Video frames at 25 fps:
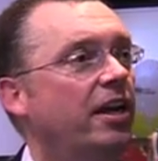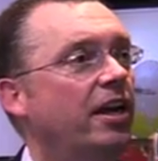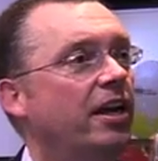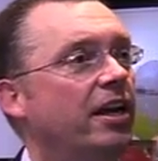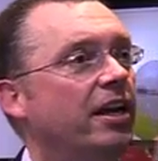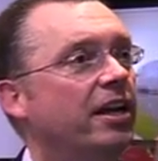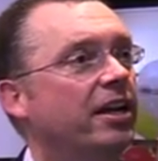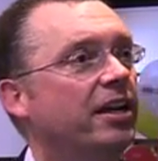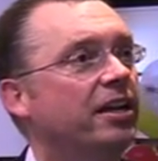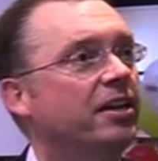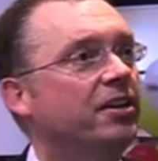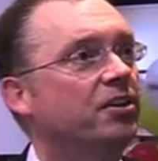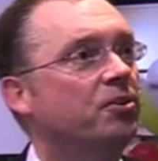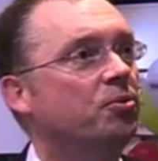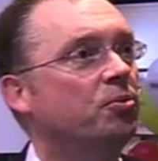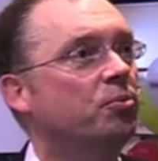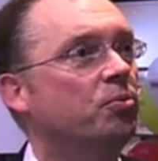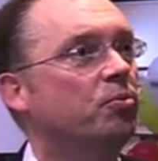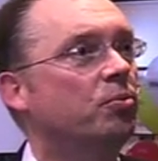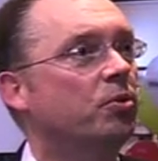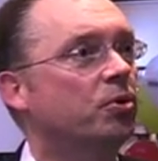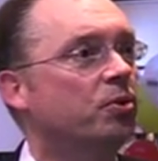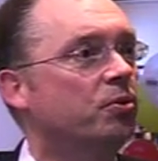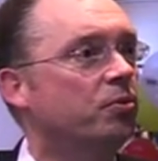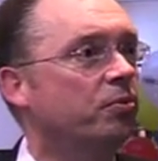And
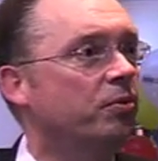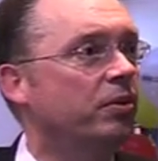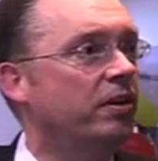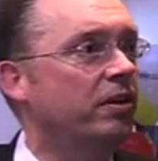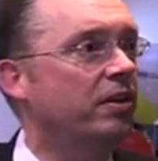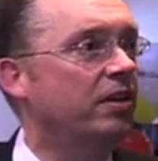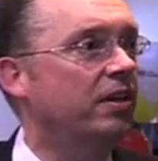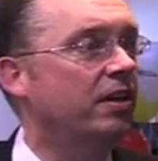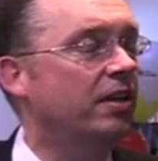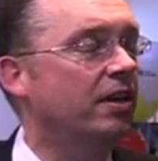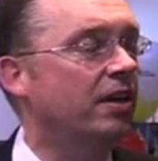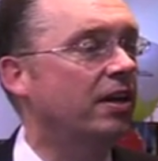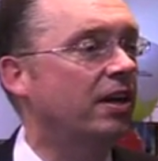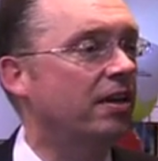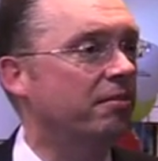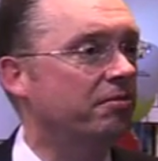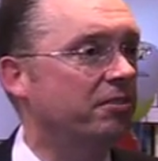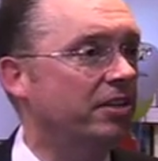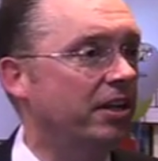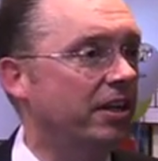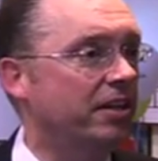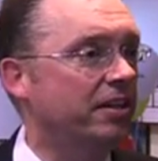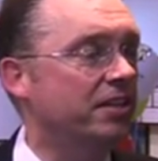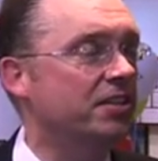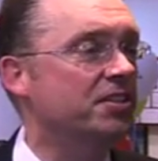what we have
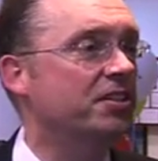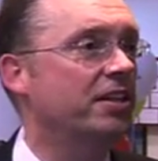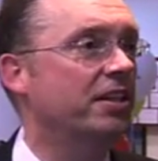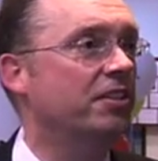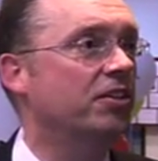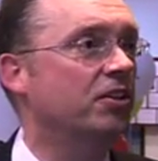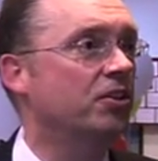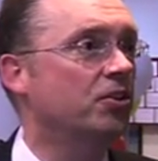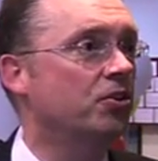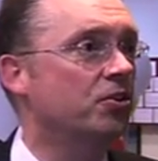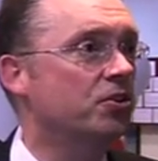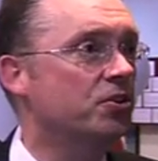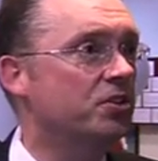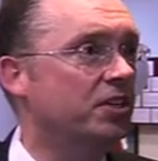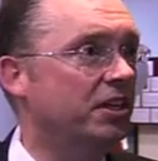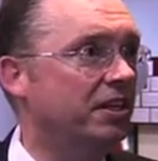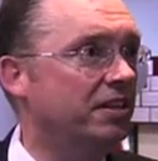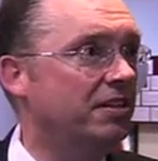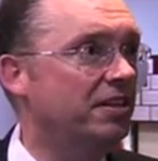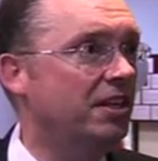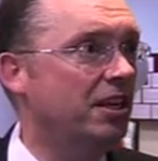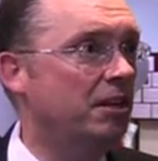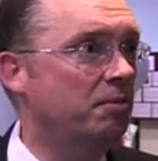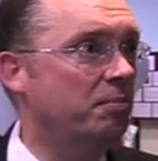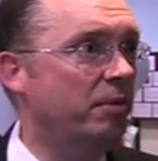done is send the nursing
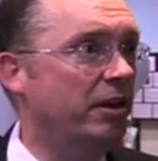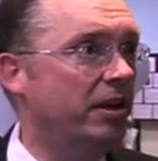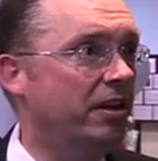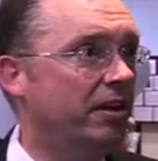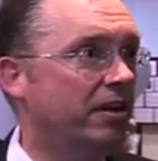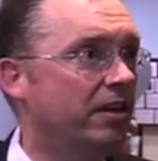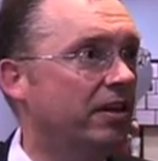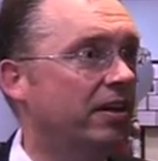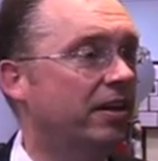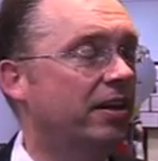team in,